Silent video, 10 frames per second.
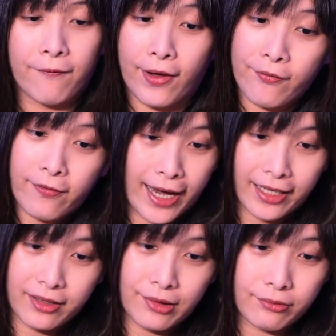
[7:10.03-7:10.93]
Fun
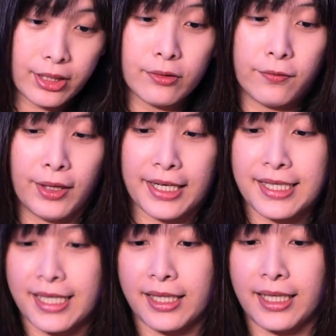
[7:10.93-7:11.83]
fact, the real
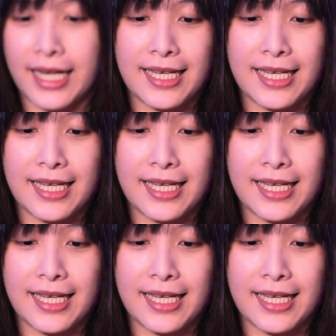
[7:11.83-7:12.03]
Flux kit